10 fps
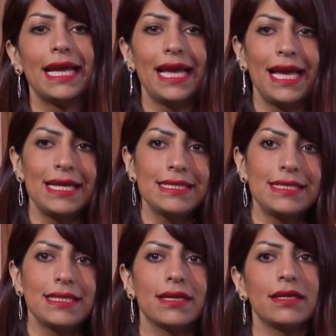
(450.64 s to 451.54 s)

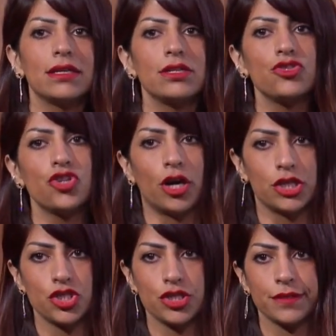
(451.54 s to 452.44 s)
is
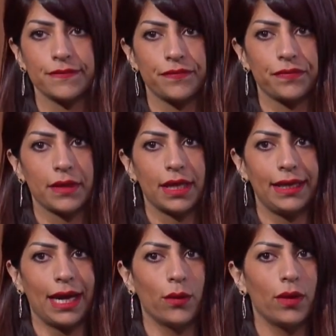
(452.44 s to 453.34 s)
charged.
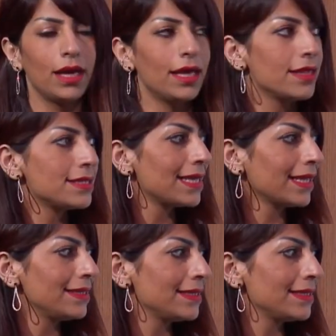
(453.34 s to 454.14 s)
Now, the second